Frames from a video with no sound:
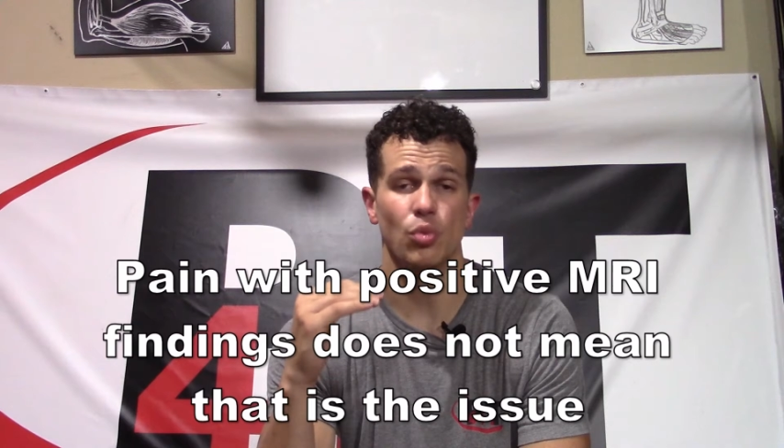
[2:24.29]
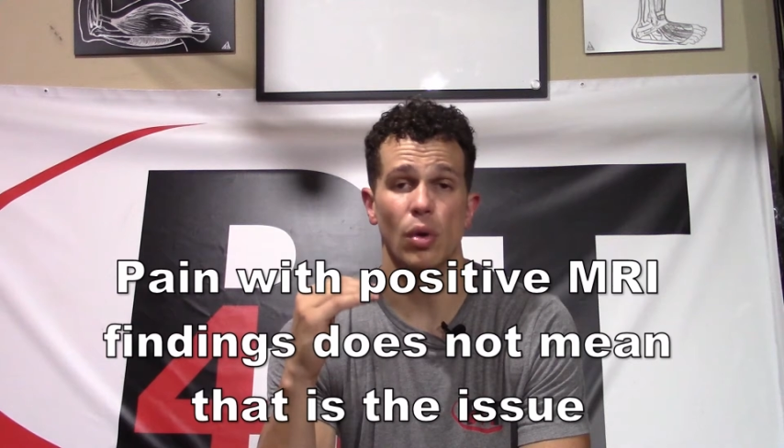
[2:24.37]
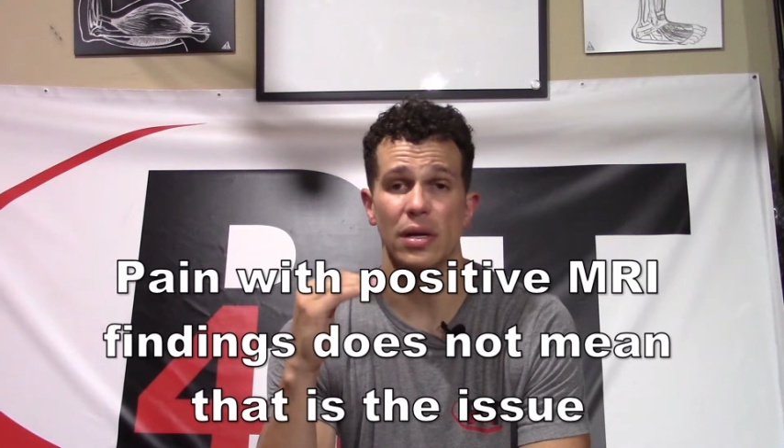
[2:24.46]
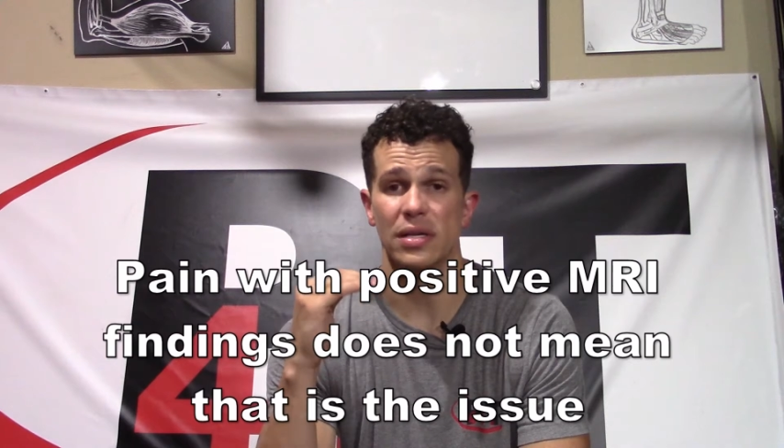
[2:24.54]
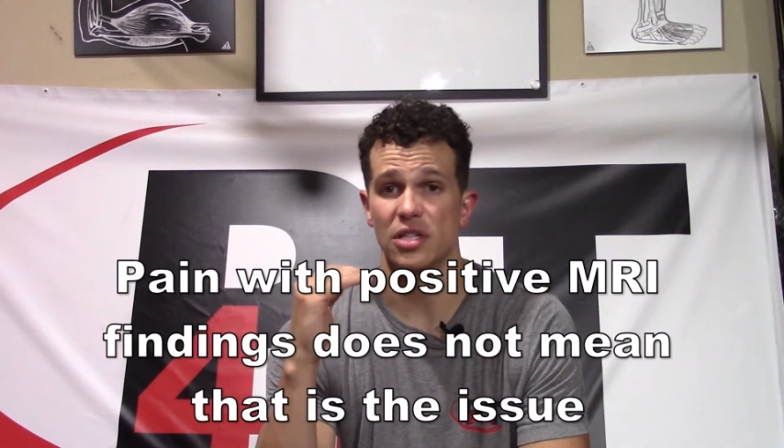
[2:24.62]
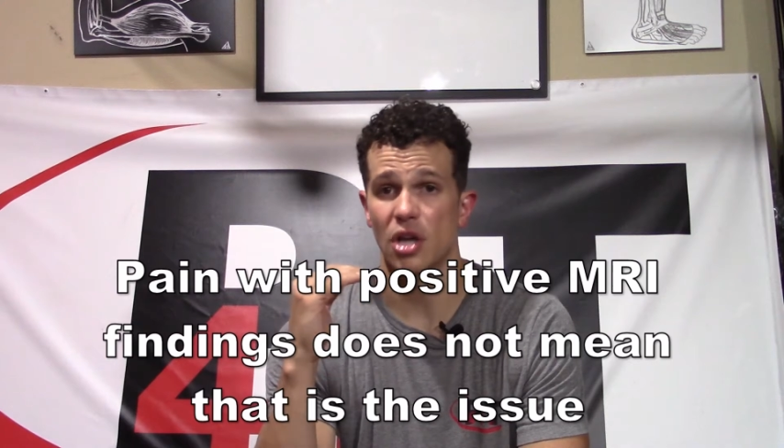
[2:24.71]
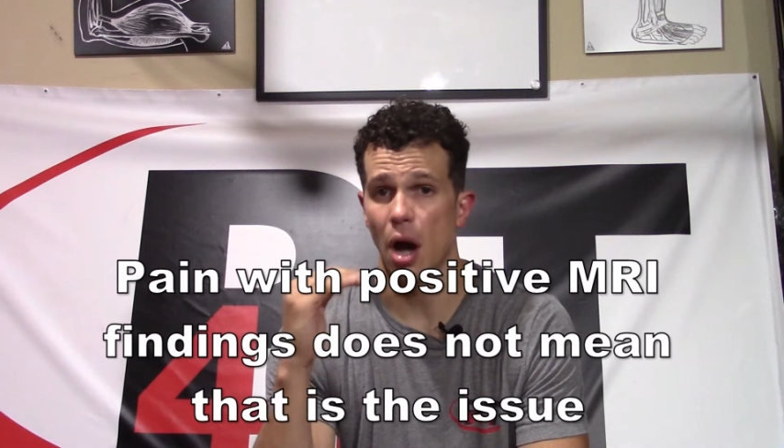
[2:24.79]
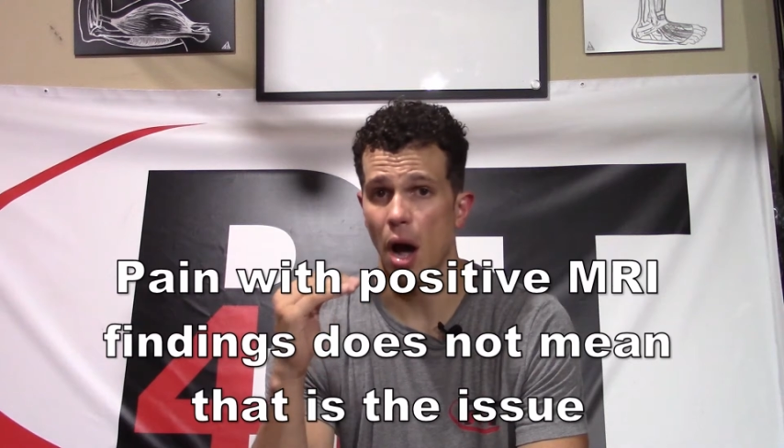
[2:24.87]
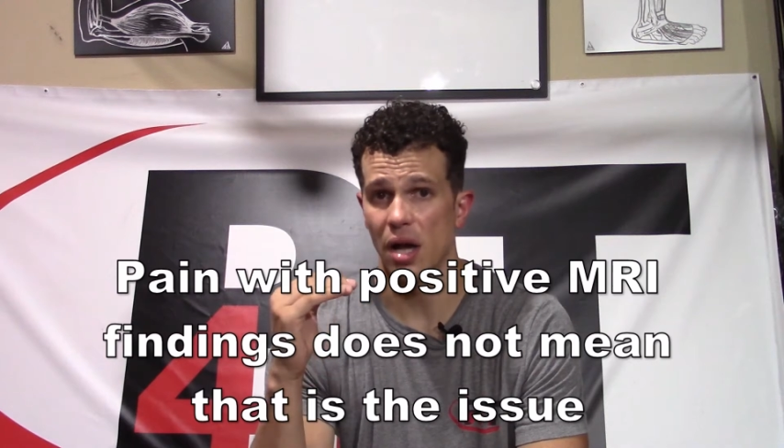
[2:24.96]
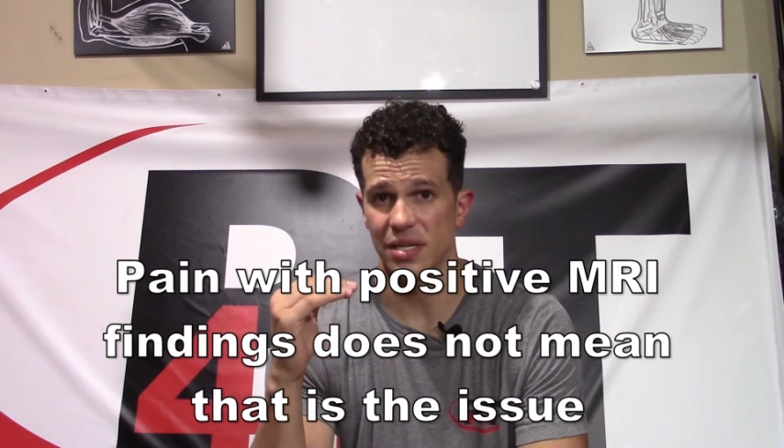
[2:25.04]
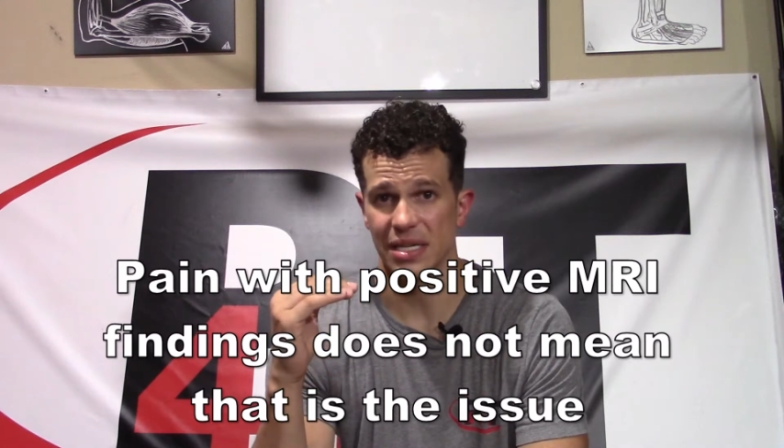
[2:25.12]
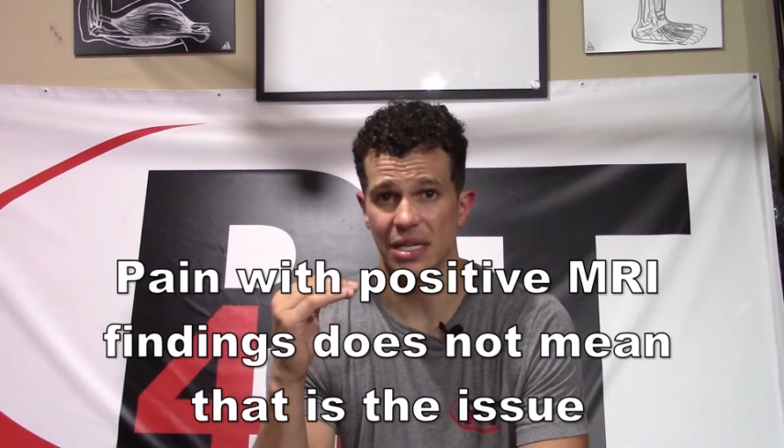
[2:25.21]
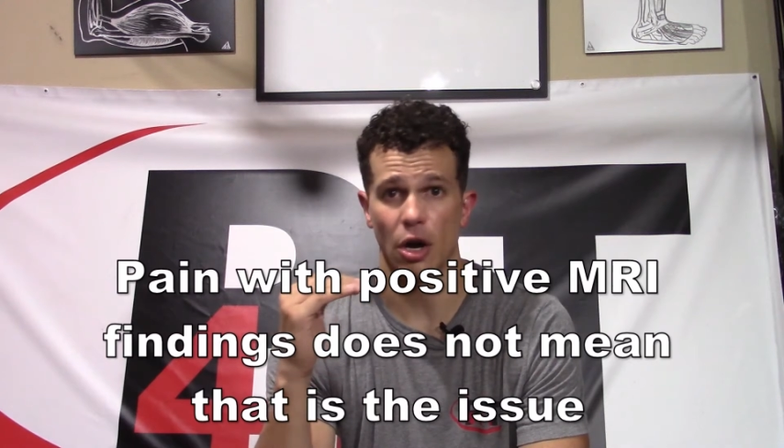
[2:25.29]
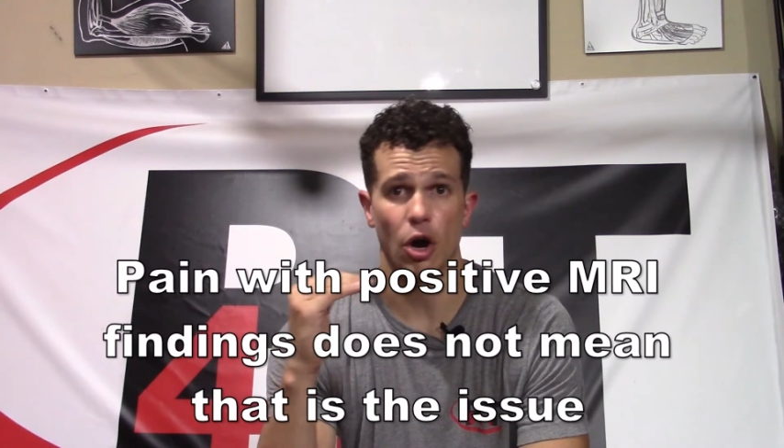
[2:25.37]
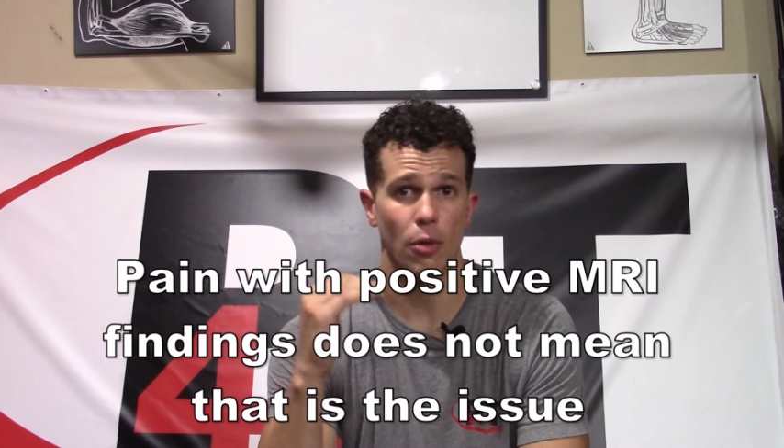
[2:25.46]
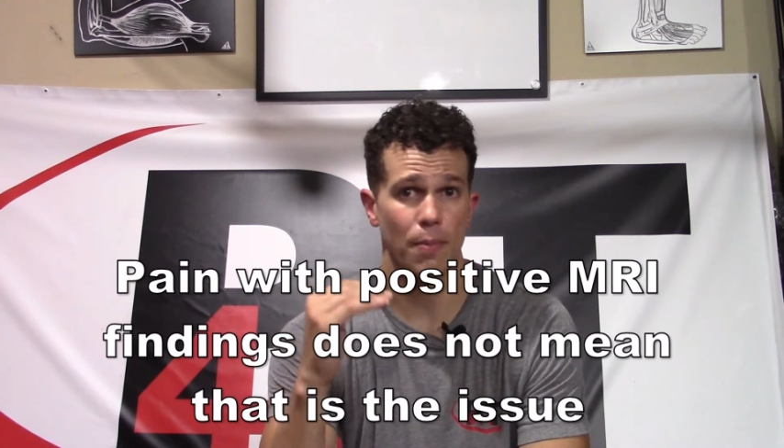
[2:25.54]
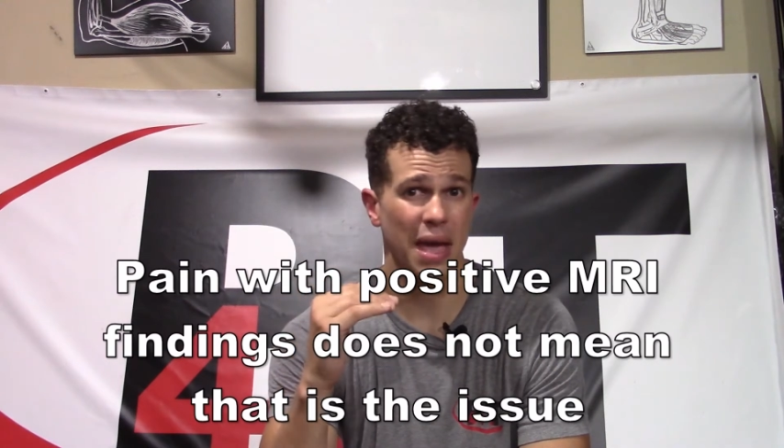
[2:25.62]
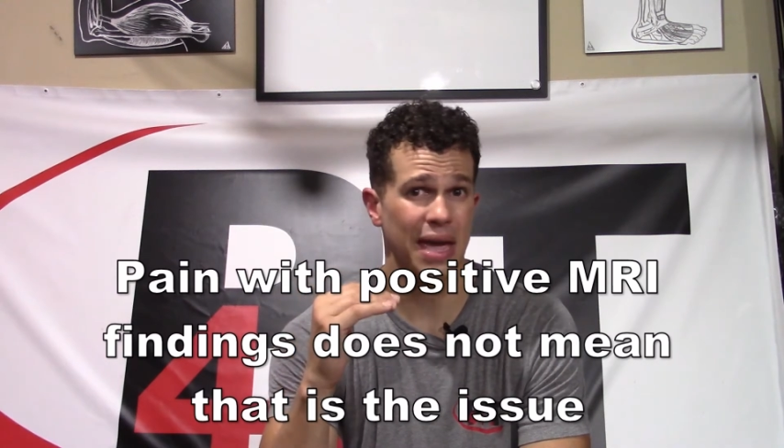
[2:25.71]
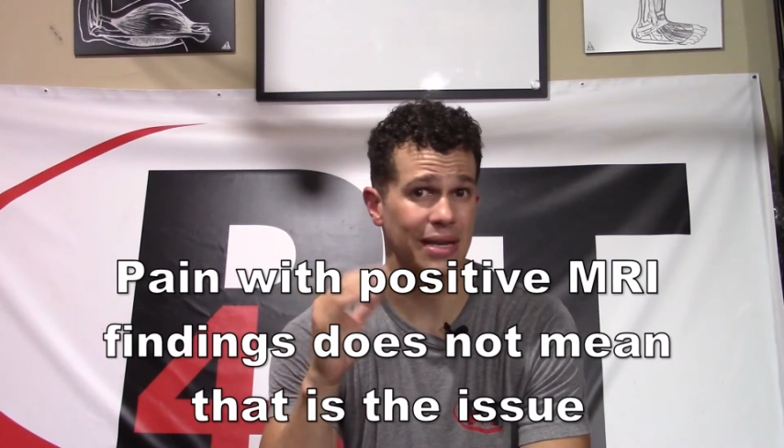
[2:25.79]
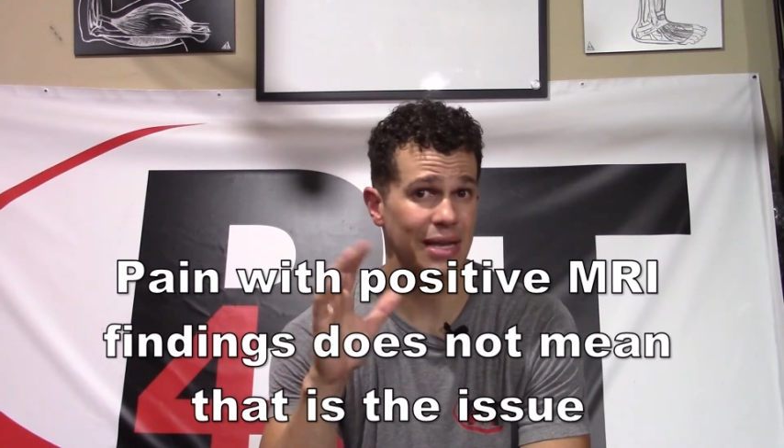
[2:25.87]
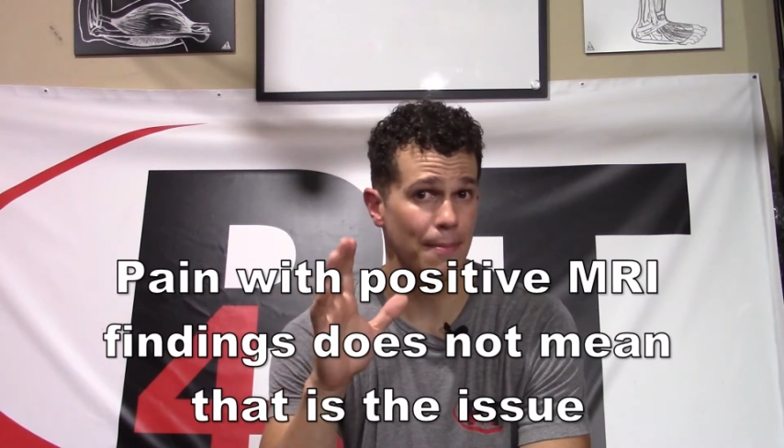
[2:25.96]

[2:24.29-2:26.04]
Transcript: what is causing our pain.